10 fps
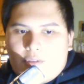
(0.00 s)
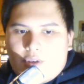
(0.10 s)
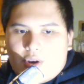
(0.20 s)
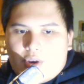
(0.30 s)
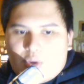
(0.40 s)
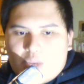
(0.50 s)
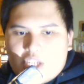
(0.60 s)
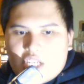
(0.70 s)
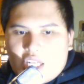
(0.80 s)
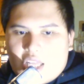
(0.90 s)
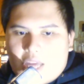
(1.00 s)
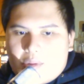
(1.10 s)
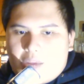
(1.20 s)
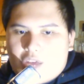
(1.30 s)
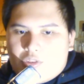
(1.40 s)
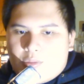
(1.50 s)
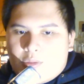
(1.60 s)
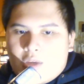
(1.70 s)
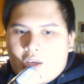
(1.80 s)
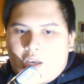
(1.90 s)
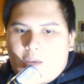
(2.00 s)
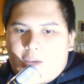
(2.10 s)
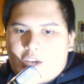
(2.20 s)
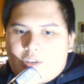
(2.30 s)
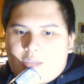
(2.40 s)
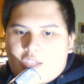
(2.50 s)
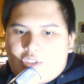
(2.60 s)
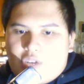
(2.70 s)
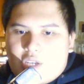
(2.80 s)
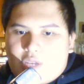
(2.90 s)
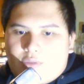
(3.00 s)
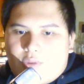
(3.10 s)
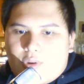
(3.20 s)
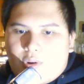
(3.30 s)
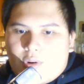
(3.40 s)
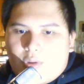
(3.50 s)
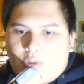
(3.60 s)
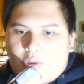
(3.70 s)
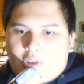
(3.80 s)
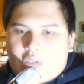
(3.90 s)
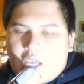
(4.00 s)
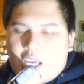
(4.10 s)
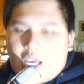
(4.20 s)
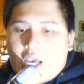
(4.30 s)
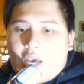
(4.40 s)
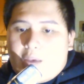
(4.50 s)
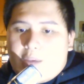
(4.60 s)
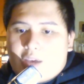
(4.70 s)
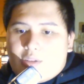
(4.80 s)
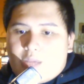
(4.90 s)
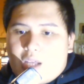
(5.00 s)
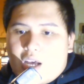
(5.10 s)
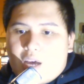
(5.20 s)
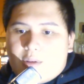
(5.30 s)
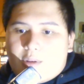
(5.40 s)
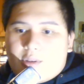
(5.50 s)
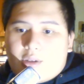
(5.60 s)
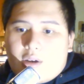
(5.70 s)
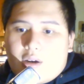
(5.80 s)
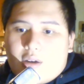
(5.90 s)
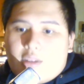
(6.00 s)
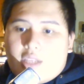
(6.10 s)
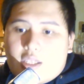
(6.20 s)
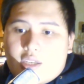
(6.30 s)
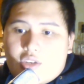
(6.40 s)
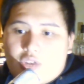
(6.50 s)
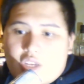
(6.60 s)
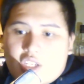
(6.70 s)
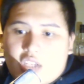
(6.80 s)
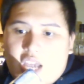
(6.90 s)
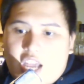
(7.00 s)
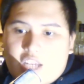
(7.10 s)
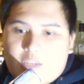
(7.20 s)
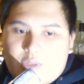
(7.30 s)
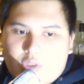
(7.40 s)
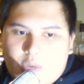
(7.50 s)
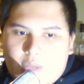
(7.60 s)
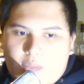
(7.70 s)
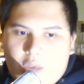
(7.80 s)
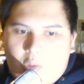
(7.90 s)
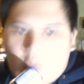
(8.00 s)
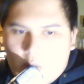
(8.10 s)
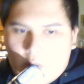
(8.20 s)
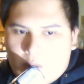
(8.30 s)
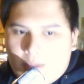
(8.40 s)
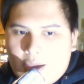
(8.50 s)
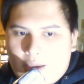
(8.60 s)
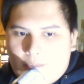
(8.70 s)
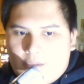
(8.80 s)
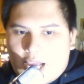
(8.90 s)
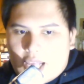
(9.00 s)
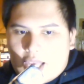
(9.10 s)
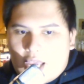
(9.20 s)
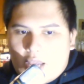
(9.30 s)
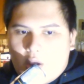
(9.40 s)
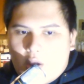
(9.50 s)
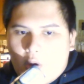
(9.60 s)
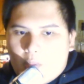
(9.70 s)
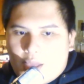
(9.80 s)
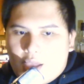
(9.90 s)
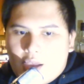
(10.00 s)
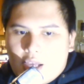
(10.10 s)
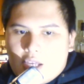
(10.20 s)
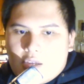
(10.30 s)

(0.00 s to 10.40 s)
a very rich and elaborate bedroom, a bedroom that's dressed for royalty, a bedroom that hovers on this strange edge between being warm, inviting, and homey.